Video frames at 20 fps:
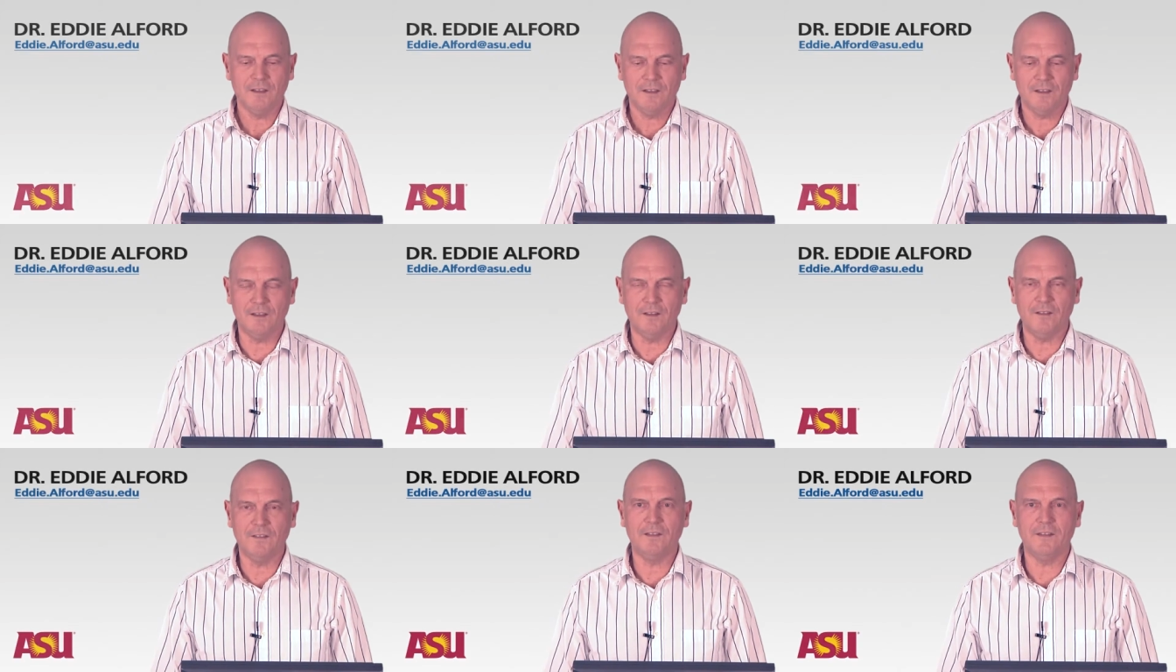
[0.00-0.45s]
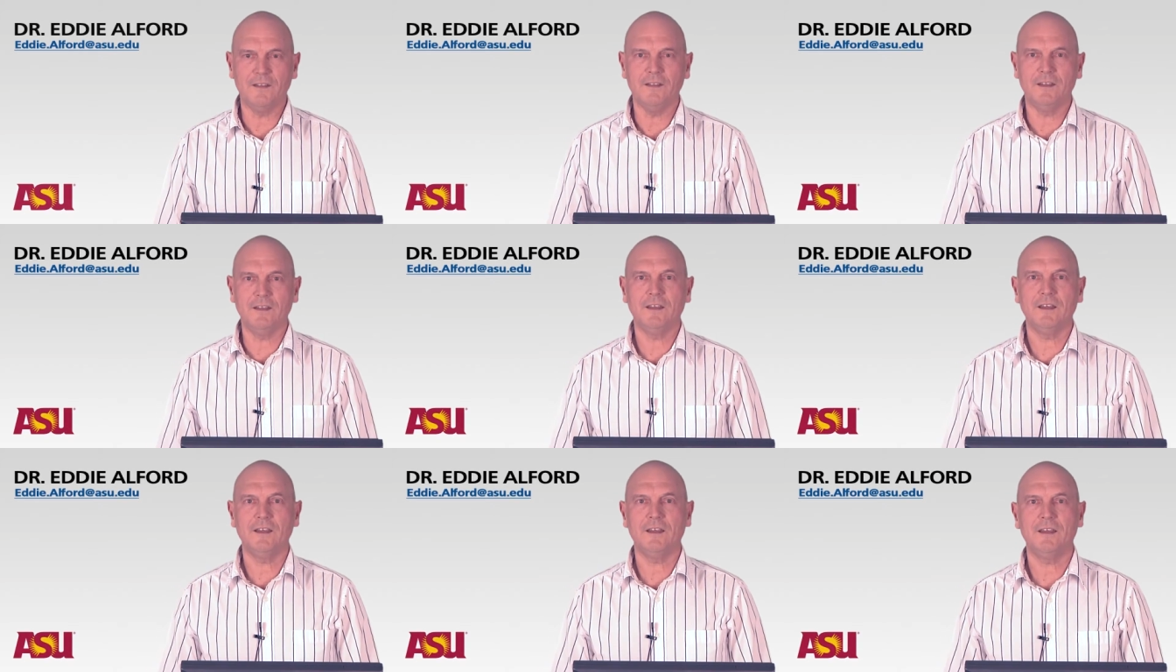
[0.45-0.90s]
in
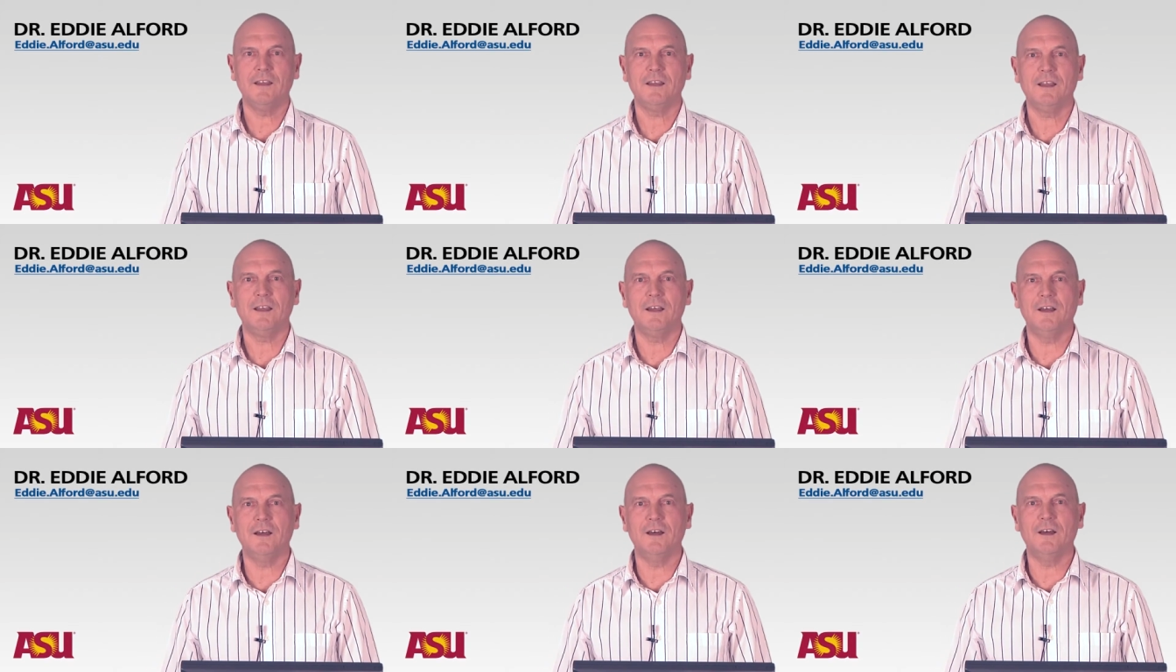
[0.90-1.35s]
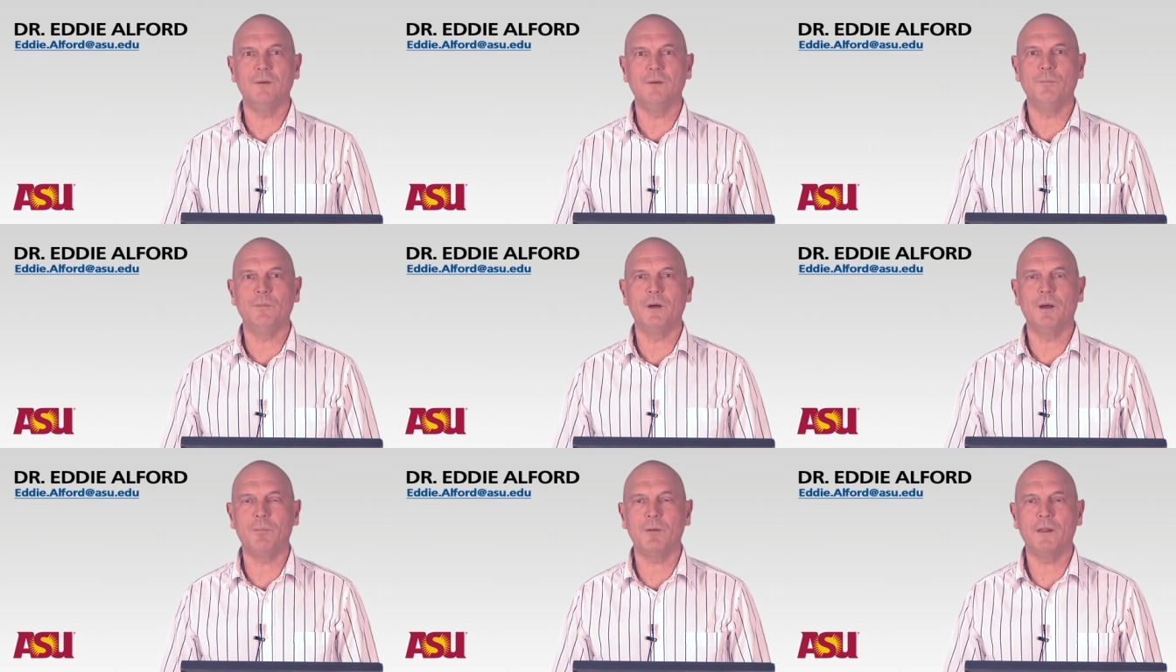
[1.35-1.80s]
the uh,
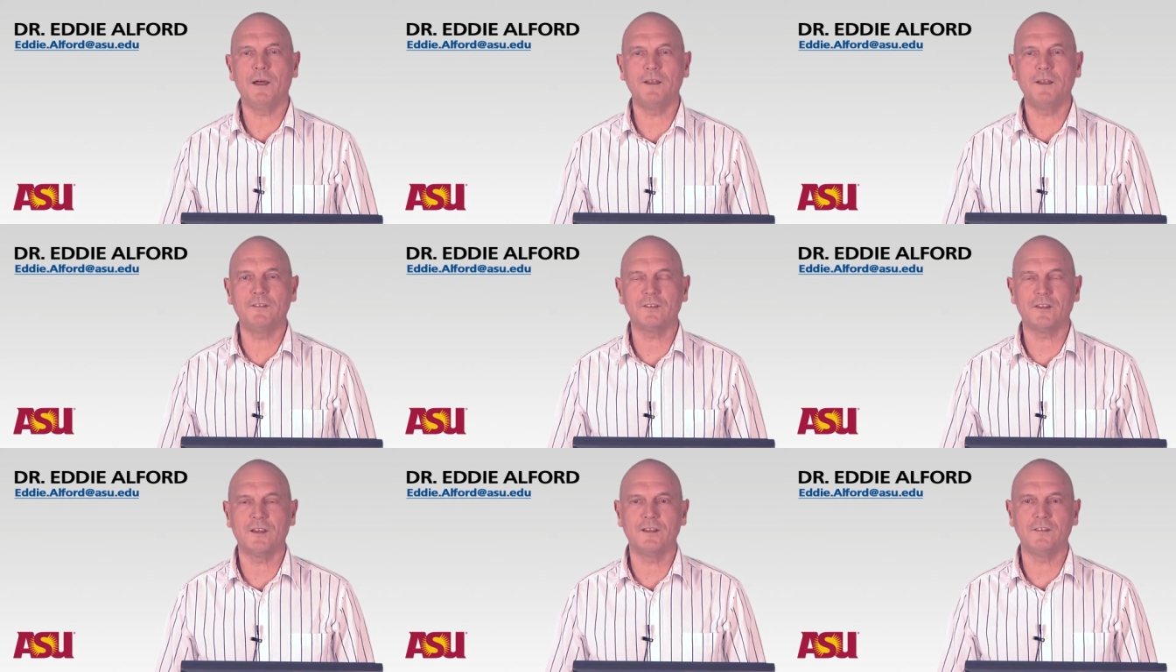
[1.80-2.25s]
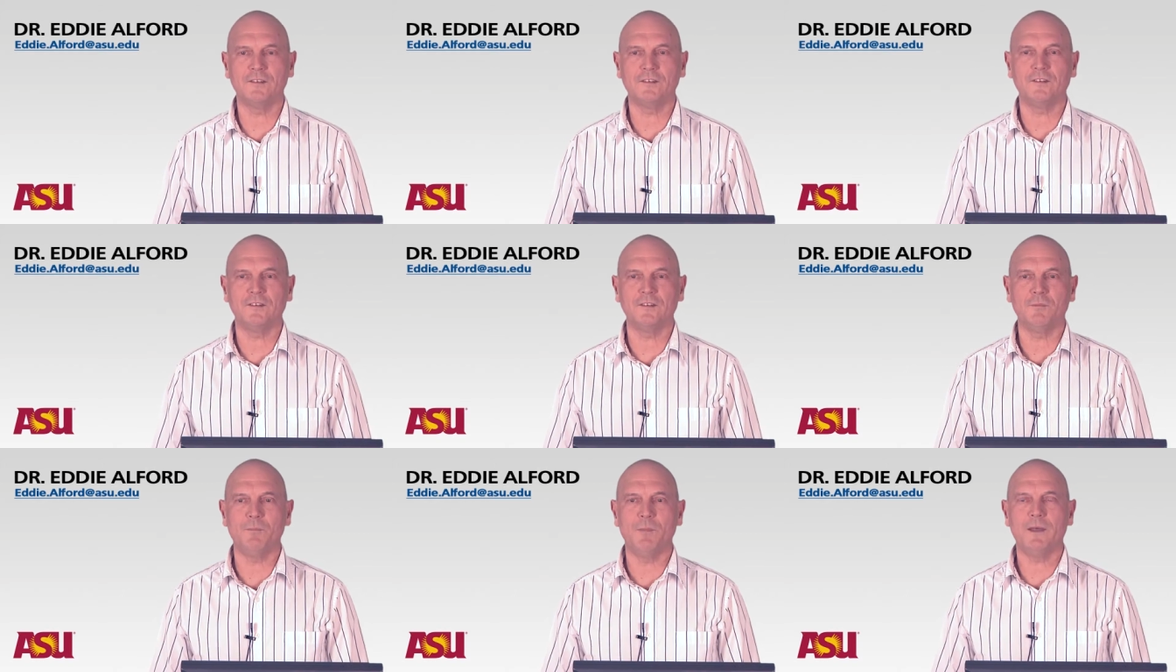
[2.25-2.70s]
Applied
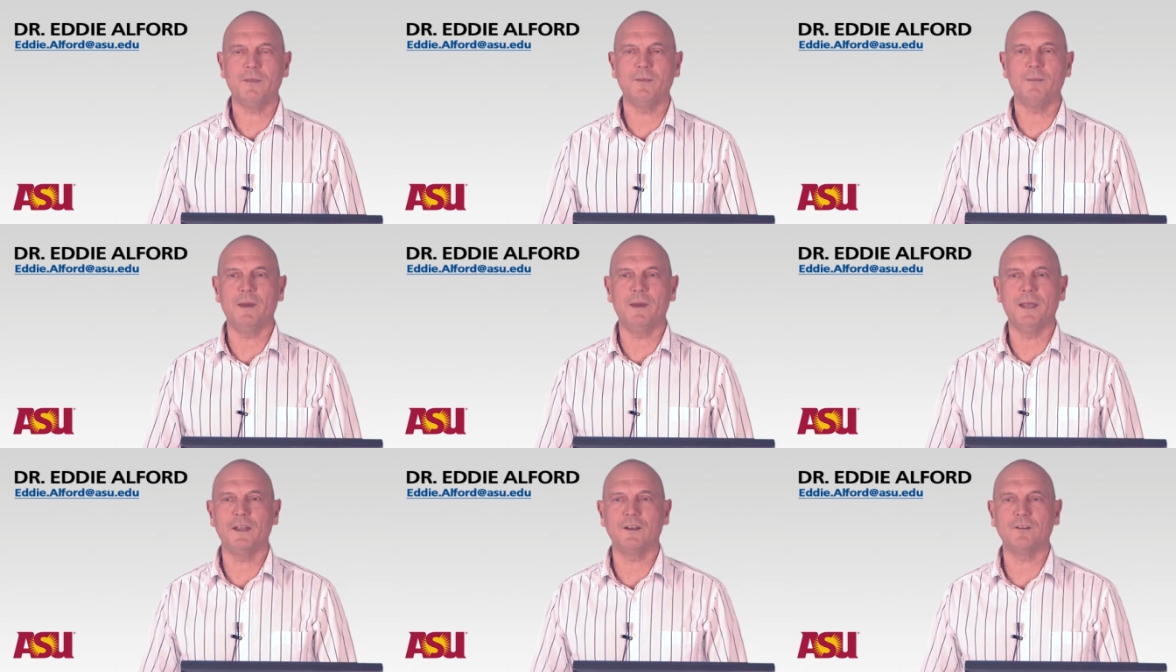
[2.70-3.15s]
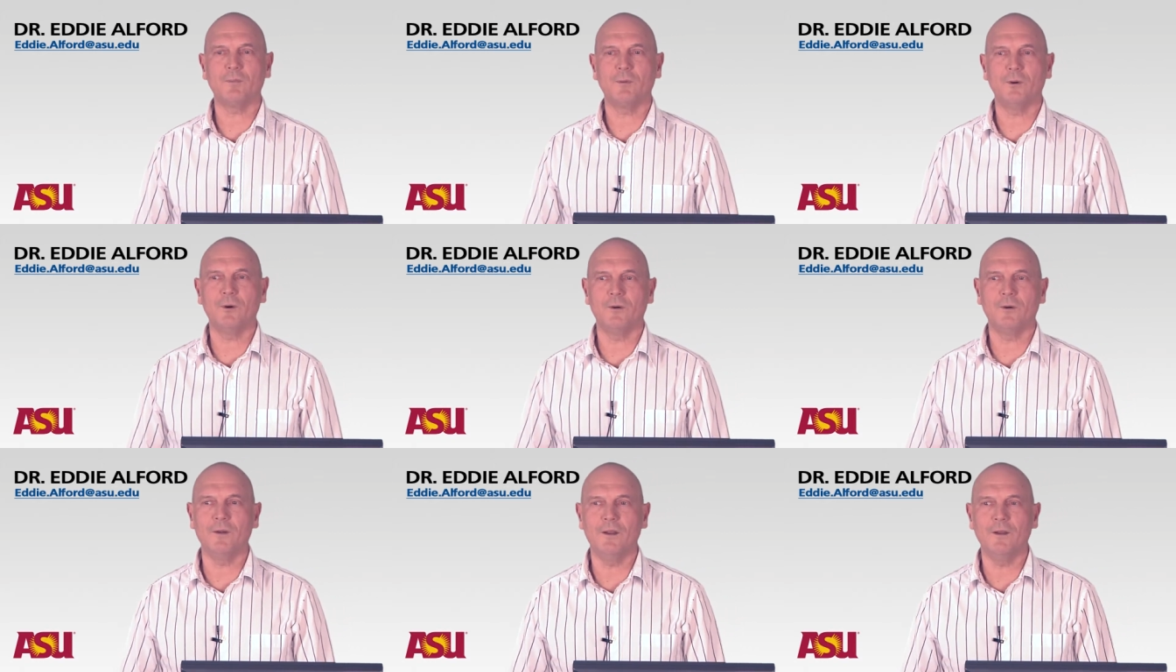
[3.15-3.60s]
Sciences and Mathematics
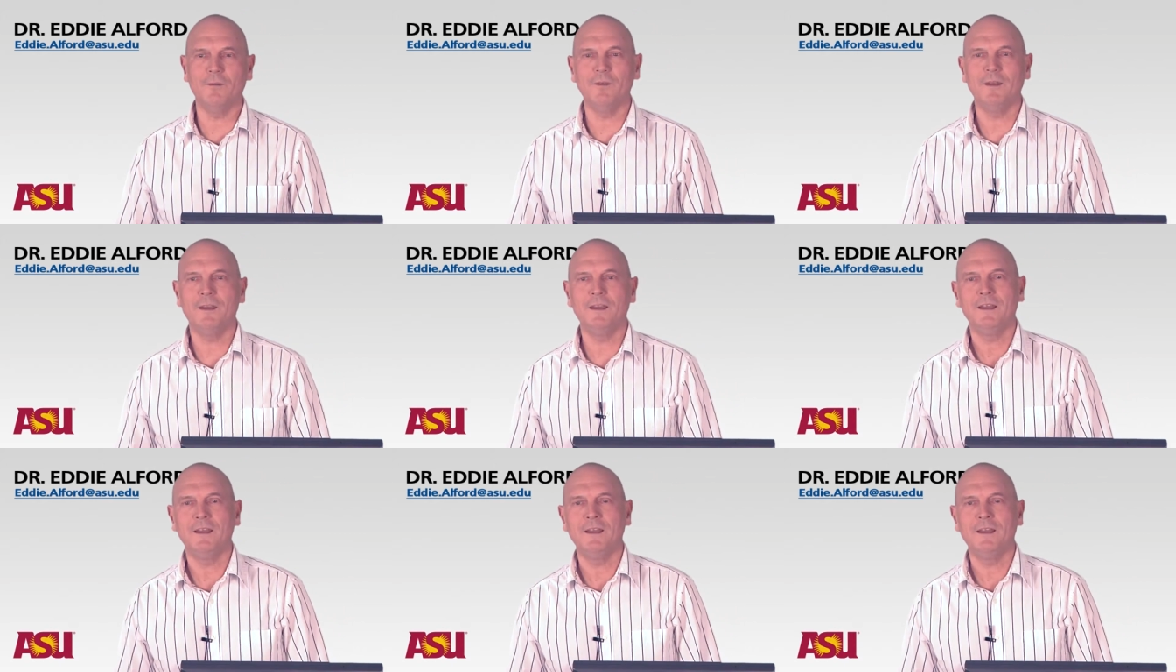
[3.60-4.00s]
program.